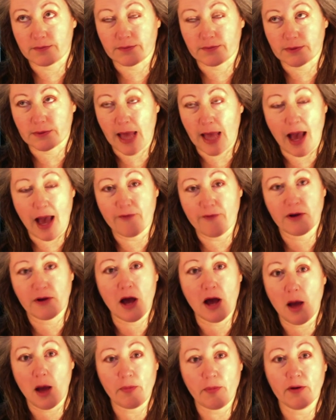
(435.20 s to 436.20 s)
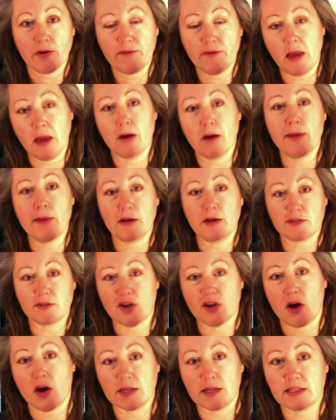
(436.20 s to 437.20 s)
half a cup of caramel
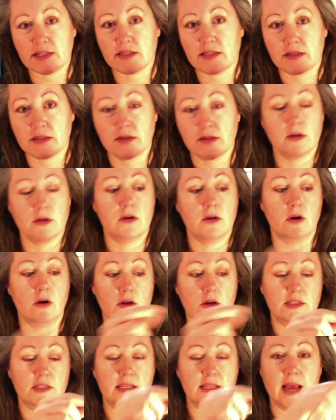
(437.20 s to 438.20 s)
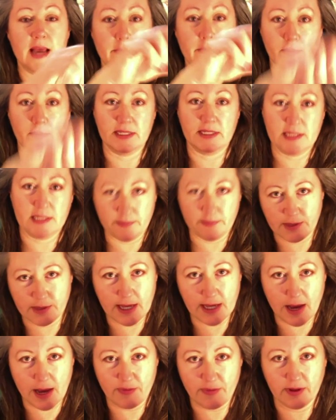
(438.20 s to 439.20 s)
sauce onto the apple. We dip the
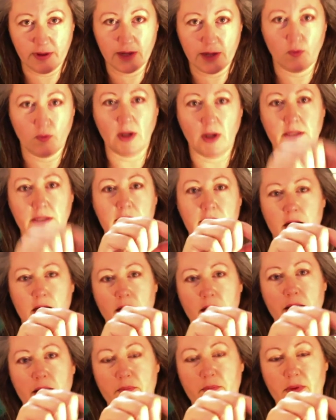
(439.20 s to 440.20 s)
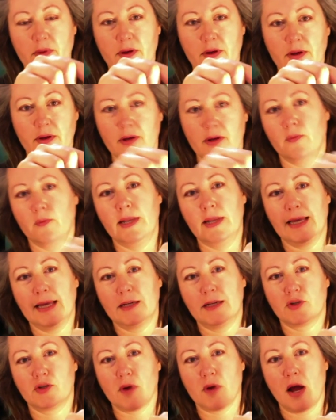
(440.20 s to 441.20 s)
apple in one time. We let
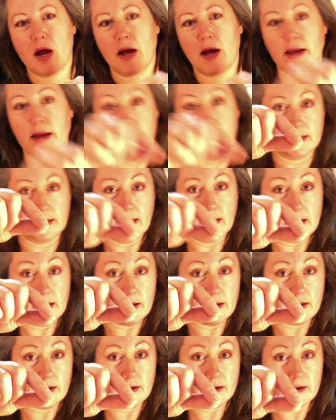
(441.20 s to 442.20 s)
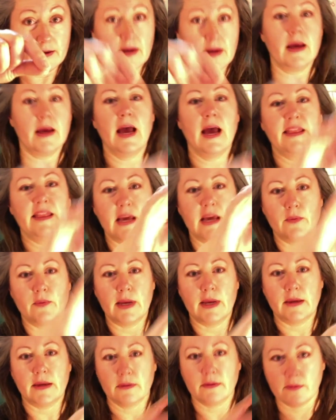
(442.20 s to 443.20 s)
it dry in the air. And then
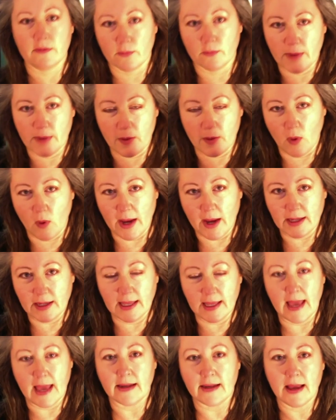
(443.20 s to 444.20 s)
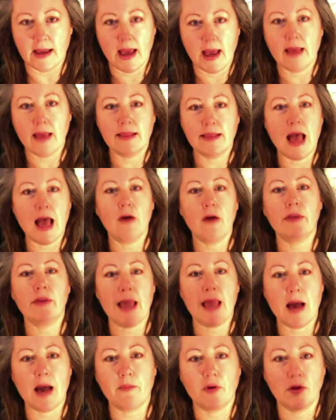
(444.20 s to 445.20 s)
we weigh it again. And now
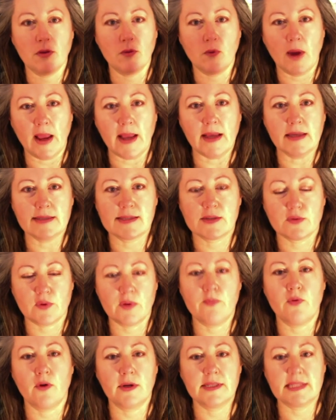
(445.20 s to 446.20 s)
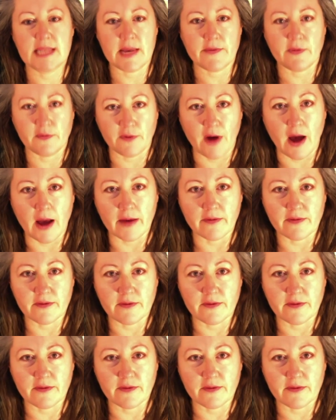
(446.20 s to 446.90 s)
the apple weighs 3.75.